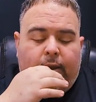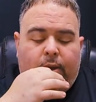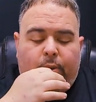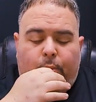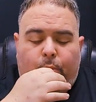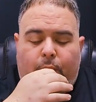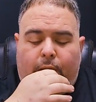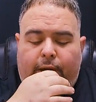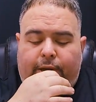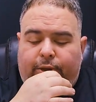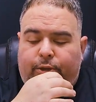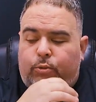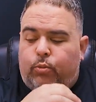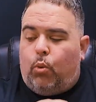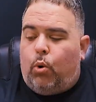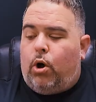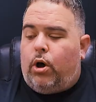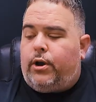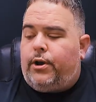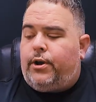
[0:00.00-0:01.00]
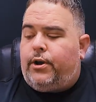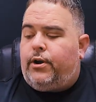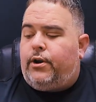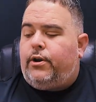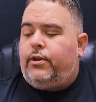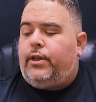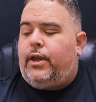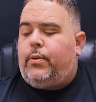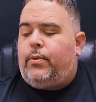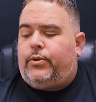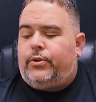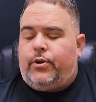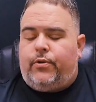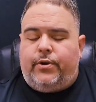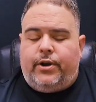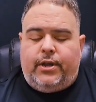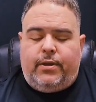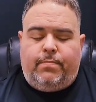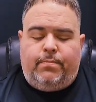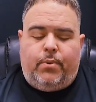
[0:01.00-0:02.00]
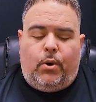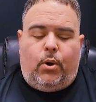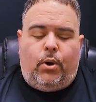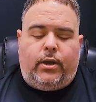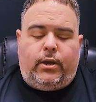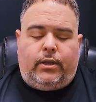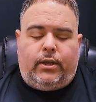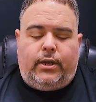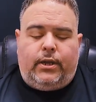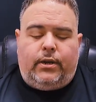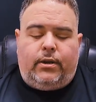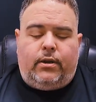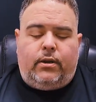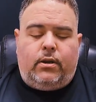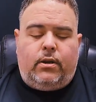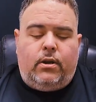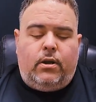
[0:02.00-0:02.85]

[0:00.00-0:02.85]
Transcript: was water that was already boiling